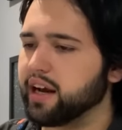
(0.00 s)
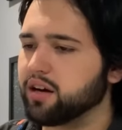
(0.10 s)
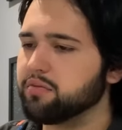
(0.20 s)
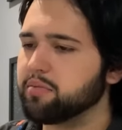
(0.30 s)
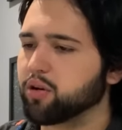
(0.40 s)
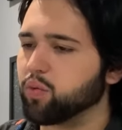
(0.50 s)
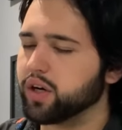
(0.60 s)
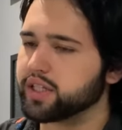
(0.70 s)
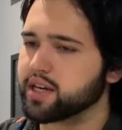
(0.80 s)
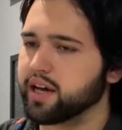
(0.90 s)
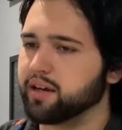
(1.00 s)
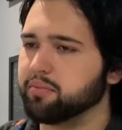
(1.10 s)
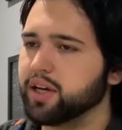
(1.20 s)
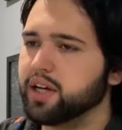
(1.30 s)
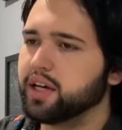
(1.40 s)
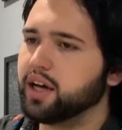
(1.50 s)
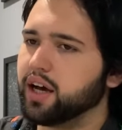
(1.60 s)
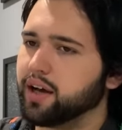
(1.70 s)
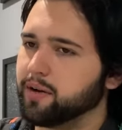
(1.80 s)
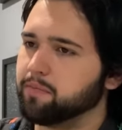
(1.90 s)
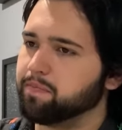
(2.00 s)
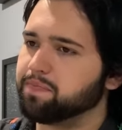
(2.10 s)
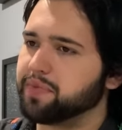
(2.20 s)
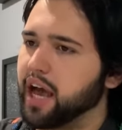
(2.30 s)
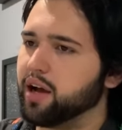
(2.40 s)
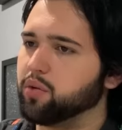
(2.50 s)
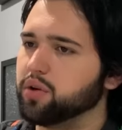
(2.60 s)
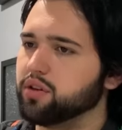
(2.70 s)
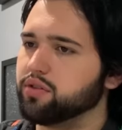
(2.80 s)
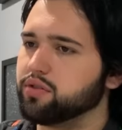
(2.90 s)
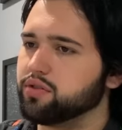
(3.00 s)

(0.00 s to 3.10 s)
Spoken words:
I remember one time I was